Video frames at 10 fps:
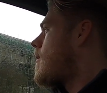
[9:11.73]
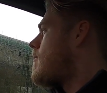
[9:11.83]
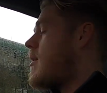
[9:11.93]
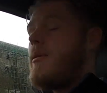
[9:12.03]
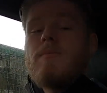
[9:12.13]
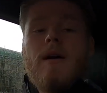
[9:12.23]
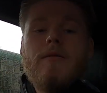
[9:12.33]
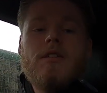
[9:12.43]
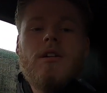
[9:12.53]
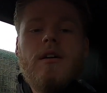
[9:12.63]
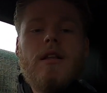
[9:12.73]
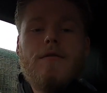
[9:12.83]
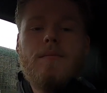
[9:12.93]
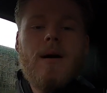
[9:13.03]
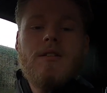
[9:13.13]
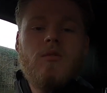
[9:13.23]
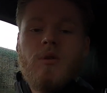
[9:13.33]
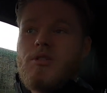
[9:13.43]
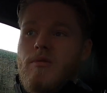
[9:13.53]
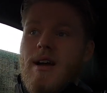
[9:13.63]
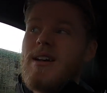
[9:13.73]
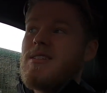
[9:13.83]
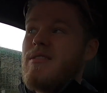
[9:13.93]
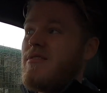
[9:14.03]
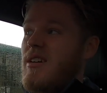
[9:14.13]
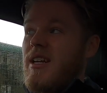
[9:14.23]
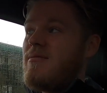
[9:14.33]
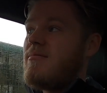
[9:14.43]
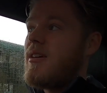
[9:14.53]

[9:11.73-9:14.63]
maybe it's made of a slightly different metal which reacts differently